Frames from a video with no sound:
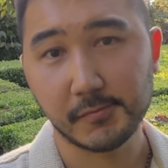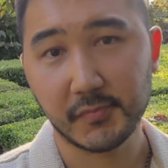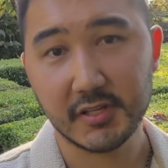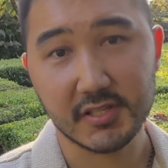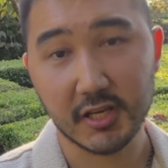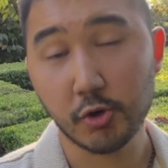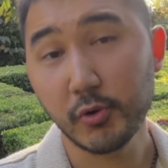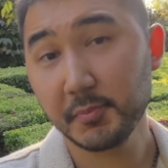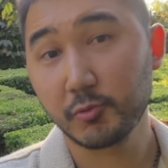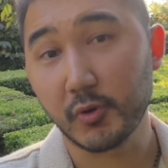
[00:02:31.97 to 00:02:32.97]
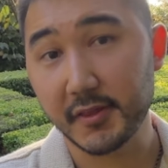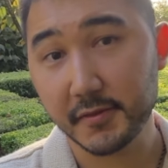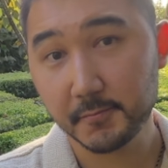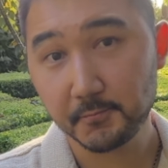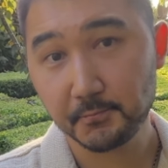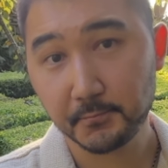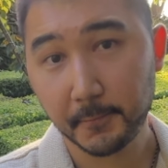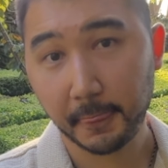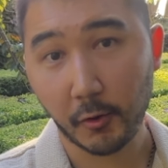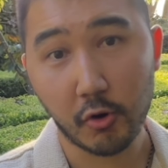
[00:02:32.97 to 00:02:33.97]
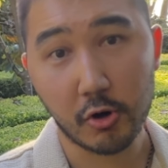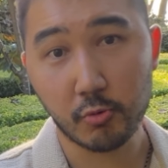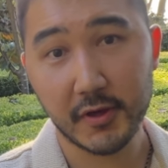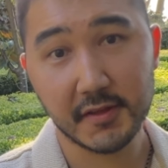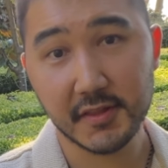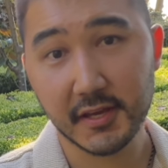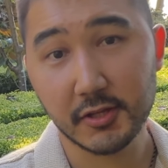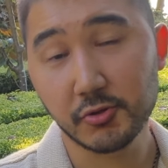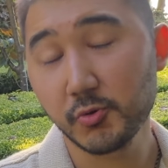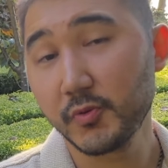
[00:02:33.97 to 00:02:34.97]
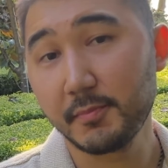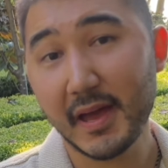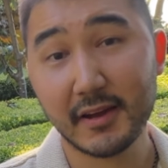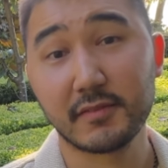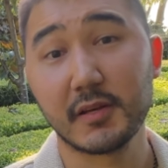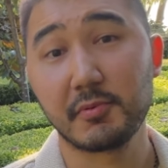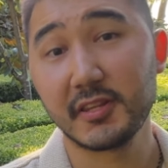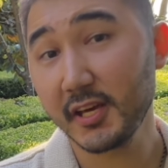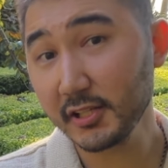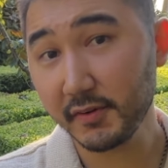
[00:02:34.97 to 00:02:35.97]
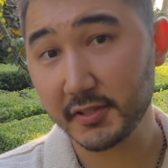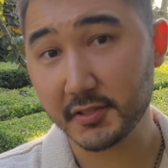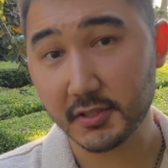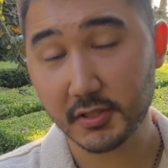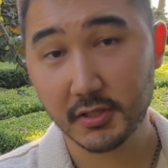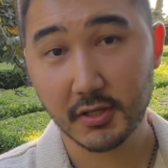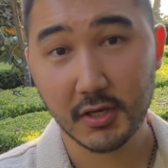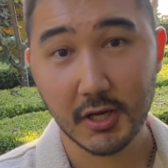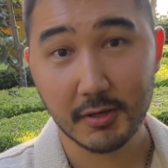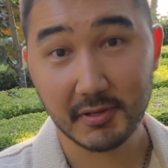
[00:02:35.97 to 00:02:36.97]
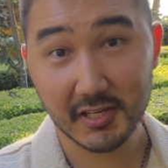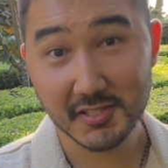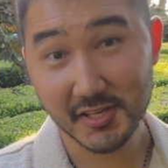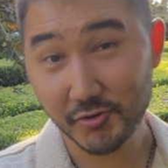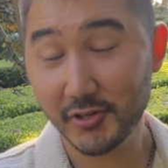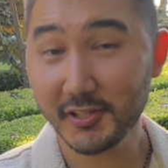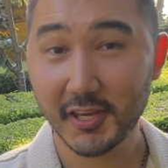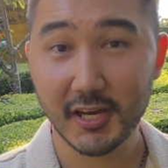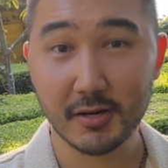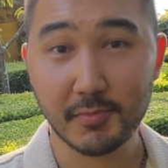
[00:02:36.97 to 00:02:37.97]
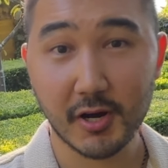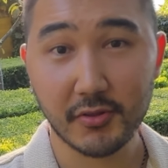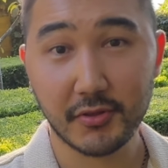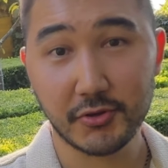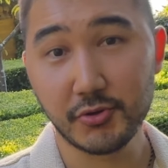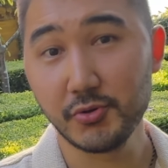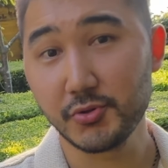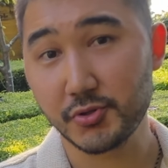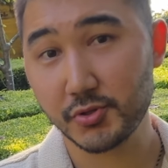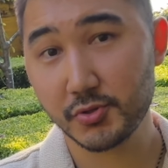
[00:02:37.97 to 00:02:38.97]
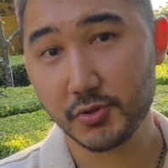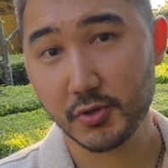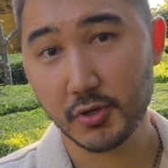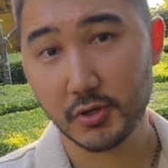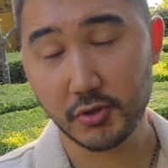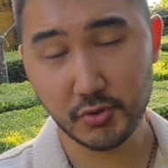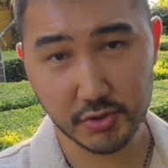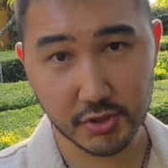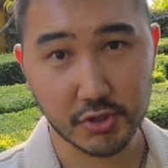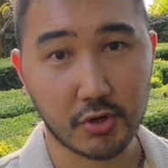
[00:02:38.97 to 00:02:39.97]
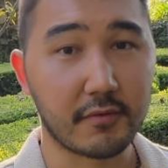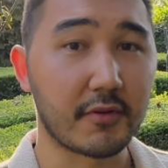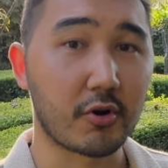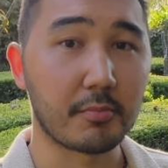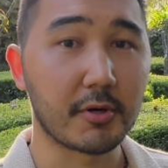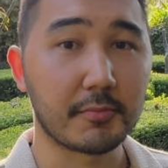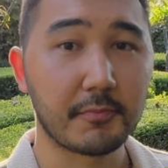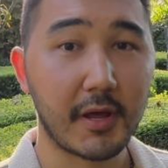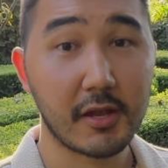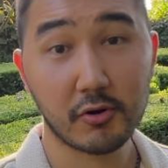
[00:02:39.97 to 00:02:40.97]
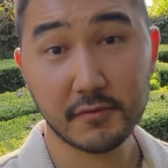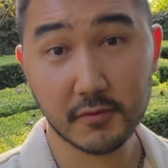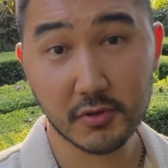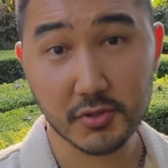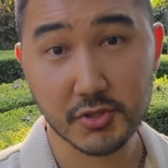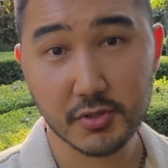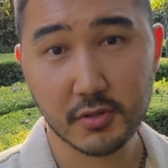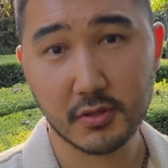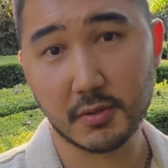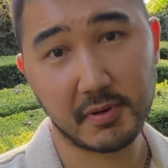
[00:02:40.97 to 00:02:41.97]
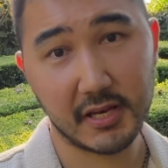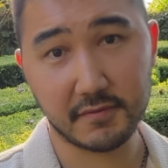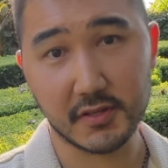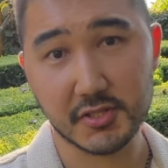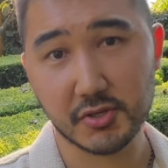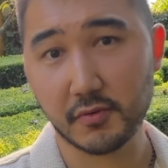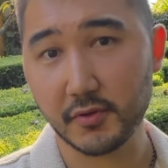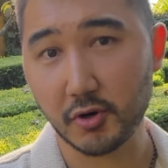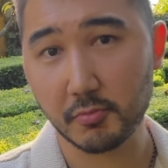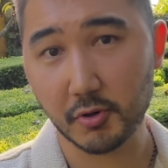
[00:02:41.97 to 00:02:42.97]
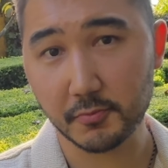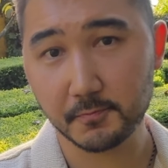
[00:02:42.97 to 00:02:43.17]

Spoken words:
is equipped with, or whether they can do the backflip in the elevator, because they really care about the usage of the robot, and of course the benefits of the robot.